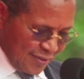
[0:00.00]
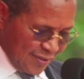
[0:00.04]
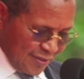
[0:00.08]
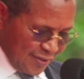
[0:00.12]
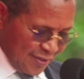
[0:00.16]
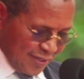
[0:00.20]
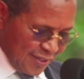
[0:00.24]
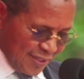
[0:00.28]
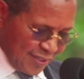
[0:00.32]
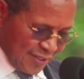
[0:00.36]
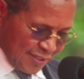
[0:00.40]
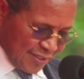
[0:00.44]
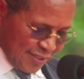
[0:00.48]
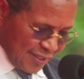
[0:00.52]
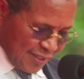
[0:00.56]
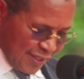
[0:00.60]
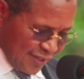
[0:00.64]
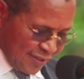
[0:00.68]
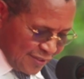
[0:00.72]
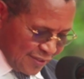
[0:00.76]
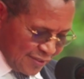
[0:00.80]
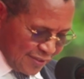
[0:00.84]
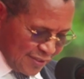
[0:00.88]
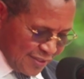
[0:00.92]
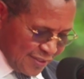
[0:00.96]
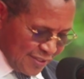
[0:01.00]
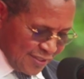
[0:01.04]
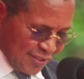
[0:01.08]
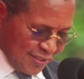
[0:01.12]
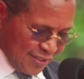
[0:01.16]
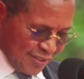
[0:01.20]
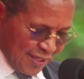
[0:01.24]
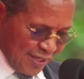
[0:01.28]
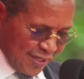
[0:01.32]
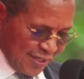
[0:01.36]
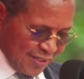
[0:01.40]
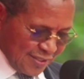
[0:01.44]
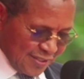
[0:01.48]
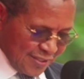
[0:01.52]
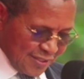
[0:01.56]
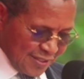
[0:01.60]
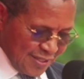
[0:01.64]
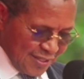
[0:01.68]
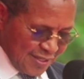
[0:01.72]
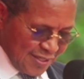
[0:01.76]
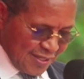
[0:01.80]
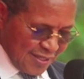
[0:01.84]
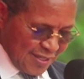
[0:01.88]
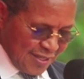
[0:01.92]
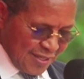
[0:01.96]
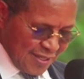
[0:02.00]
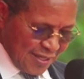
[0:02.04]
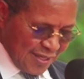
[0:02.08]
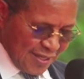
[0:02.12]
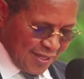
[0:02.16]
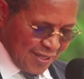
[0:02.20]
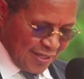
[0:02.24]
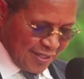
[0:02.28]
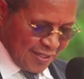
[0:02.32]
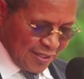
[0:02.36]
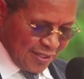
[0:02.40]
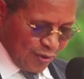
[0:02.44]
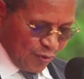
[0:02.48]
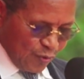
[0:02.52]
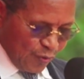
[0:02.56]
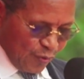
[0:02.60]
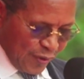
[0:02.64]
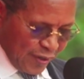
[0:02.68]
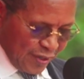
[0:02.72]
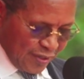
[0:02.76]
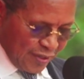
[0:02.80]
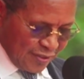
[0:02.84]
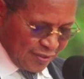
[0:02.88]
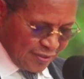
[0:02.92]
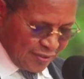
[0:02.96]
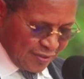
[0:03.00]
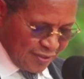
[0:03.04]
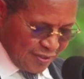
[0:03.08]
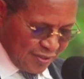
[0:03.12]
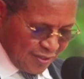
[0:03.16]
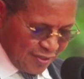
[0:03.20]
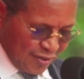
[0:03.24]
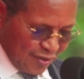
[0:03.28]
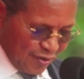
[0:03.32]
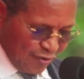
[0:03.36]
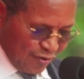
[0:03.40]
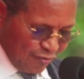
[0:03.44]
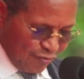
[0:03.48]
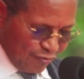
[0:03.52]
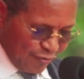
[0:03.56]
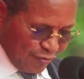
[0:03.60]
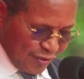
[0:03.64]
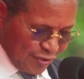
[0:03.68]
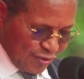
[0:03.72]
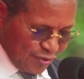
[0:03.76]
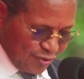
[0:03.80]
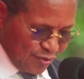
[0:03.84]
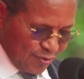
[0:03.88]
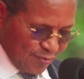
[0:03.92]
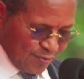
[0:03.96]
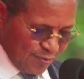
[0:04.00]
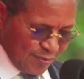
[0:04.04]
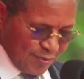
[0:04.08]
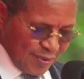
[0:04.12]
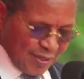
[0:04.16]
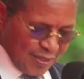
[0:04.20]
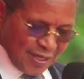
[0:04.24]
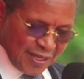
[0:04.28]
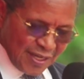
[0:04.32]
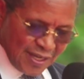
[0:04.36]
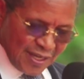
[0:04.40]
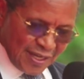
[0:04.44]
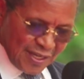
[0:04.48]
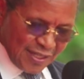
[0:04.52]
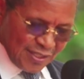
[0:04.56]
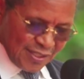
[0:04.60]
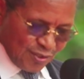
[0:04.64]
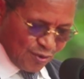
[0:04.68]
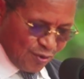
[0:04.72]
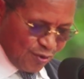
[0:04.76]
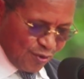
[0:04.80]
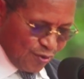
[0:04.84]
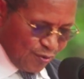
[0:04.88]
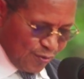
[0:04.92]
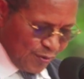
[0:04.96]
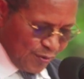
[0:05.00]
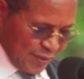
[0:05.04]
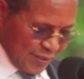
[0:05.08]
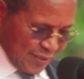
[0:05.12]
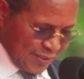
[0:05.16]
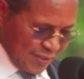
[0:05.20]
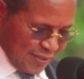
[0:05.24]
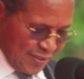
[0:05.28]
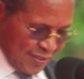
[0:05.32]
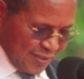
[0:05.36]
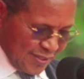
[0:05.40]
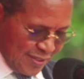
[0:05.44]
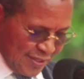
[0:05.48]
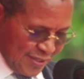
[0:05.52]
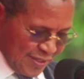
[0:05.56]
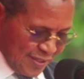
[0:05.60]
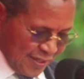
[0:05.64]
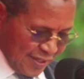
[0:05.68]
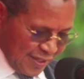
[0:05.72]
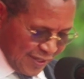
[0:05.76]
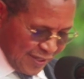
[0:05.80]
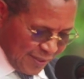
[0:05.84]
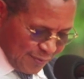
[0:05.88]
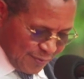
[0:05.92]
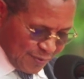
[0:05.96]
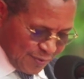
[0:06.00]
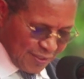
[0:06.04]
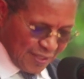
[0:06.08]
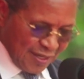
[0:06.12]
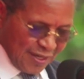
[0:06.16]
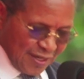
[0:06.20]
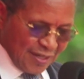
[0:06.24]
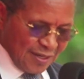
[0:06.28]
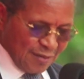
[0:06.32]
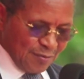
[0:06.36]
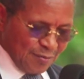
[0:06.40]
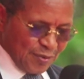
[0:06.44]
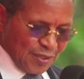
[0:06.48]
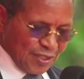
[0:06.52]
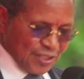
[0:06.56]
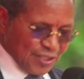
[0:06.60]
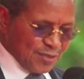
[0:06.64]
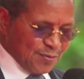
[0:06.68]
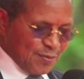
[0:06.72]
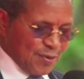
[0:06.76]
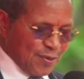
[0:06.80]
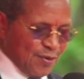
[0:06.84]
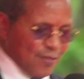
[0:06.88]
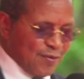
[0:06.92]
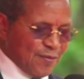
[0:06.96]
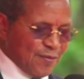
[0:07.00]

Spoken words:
insights and the words of wisdom as always. Karibu sana Mheshimiwa.